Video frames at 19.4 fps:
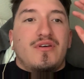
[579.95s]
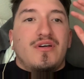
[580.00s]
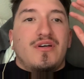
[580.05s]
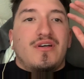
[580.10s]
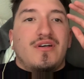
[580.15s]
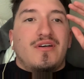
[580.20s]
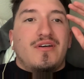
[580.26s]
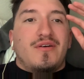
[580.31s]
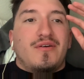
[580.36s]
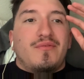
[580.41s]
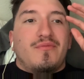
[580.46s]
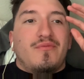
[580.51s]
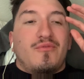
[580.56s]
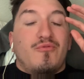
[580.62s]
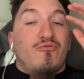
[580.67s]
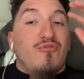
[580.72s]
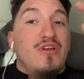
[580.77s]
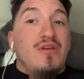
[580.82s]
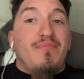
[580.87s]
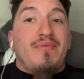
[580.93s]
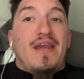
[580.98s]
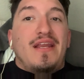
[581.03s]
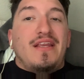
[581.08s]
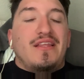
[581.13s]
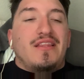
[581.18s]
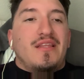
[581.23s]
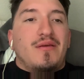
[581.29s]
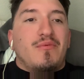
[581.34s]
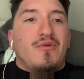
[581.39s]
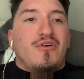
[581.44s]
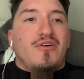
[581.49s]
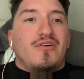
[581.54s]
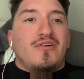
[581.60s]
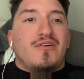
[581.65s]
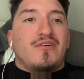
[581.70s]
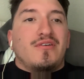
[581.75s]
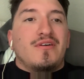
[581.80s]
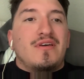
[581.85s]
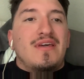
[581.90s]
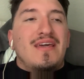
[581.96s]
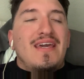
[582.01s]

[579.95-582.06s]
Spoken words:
repainting them all.